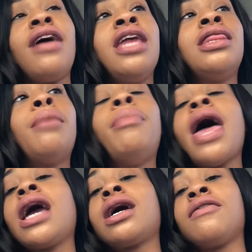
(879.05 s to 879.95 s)
In the
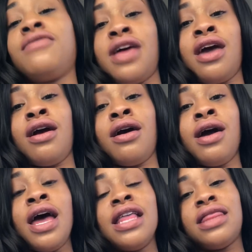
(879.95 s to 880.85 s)
back of there,
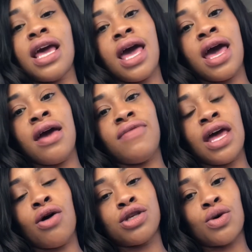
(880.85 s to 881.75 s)

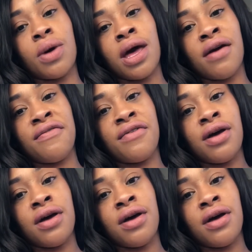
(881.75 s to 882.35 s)
they also have